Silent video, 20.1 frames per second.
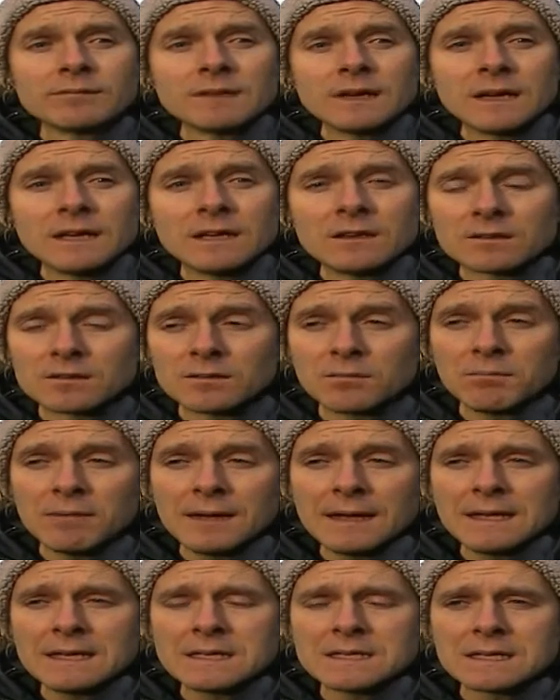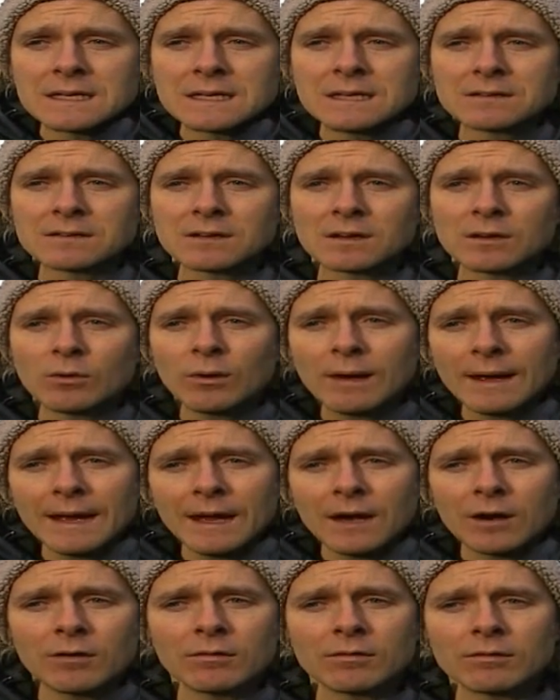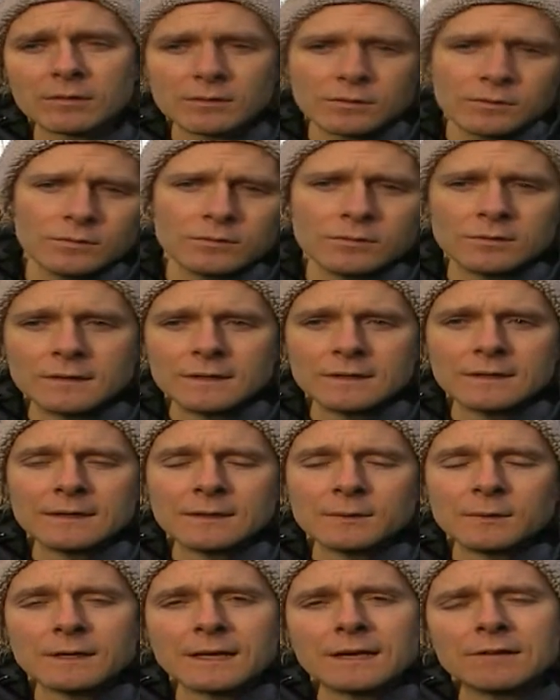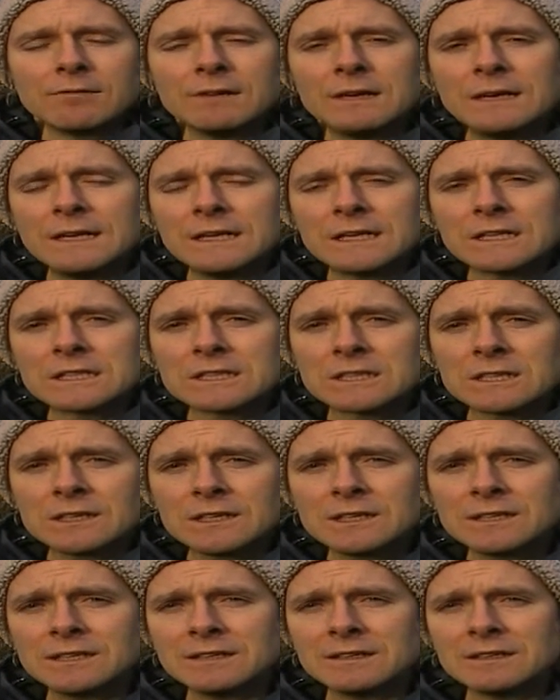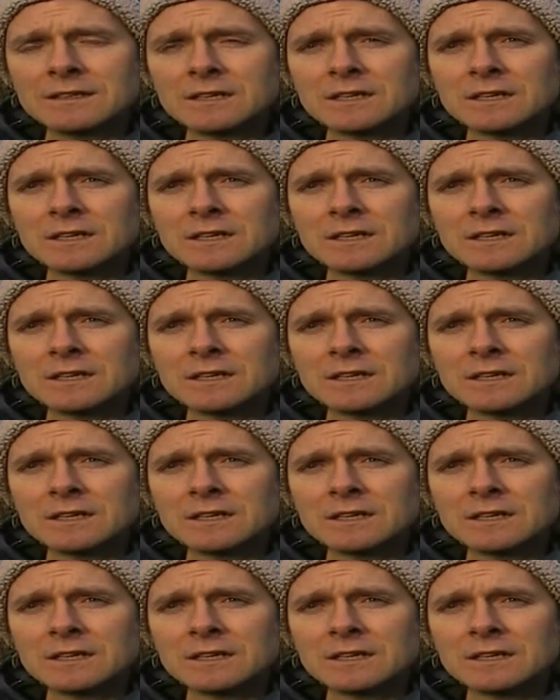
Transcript: And it's amazing, it's like, wow, ooh, we get really excited